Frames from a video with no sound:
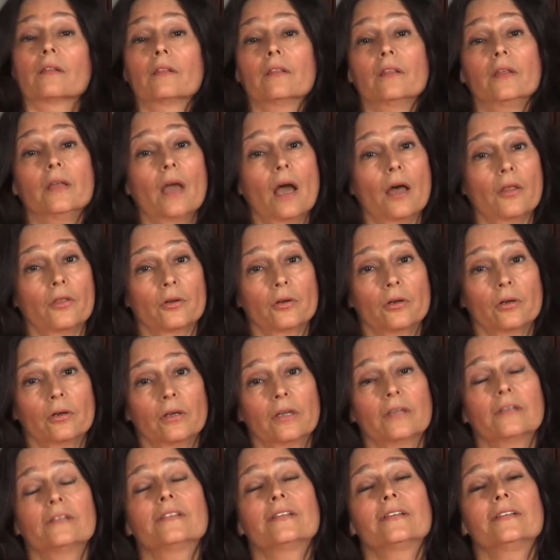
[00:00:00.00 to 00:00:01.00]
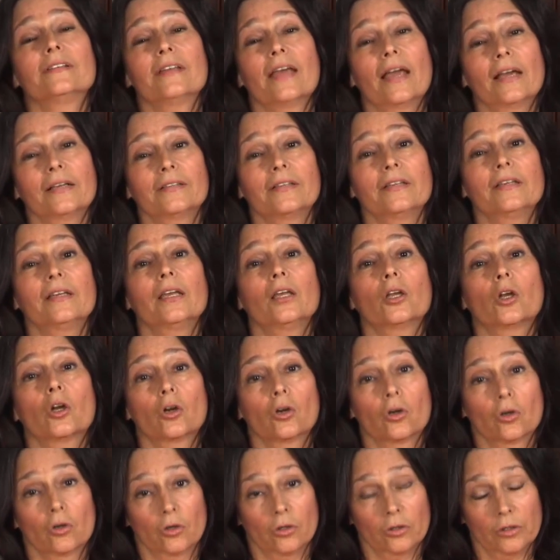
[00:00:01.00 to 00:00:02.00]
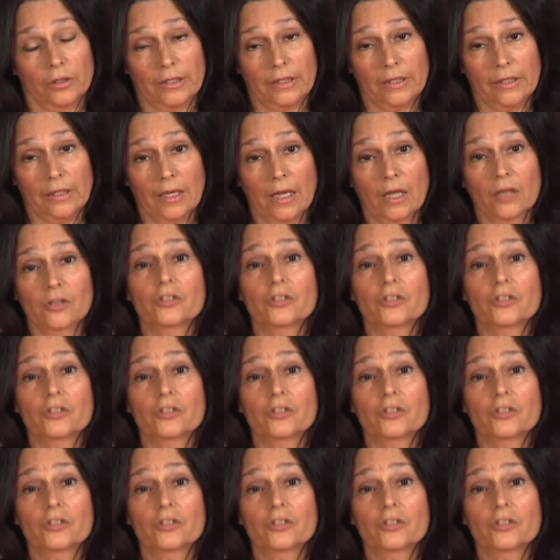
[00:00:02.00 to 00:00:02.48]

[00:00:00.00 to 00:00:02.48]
The other is detecting it early